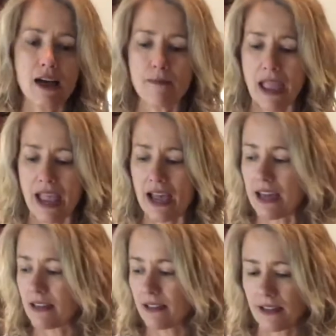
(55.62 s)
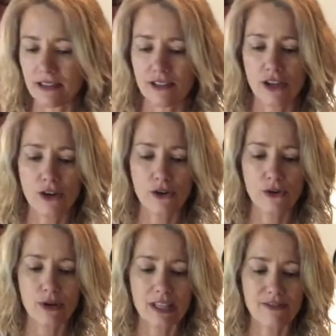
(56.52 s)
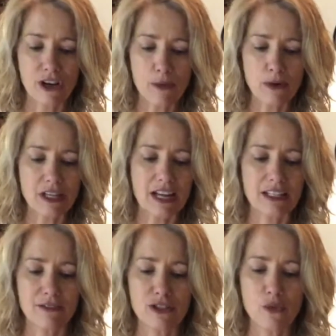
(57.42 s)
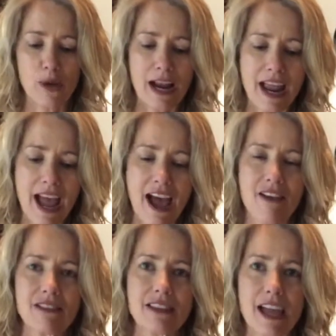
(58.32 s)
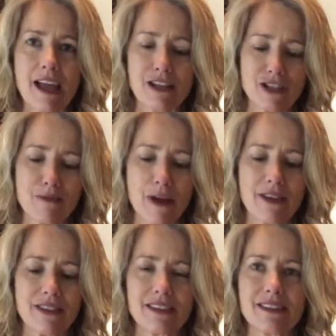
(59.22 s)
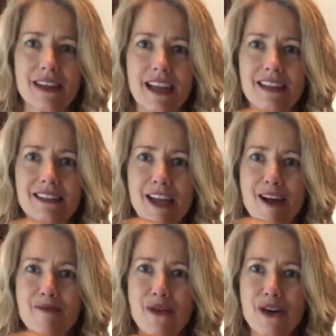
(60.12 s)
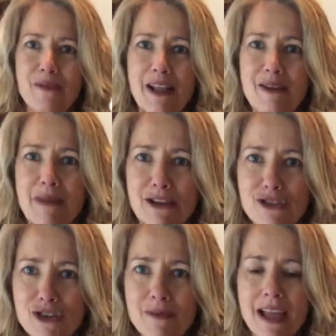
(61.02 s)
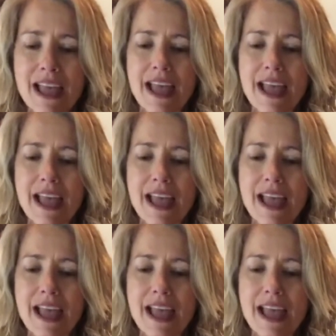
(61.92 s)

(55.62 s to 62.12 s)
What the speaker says: And so it's very protective. So what I have is I actually bought this nice portobello mushroom.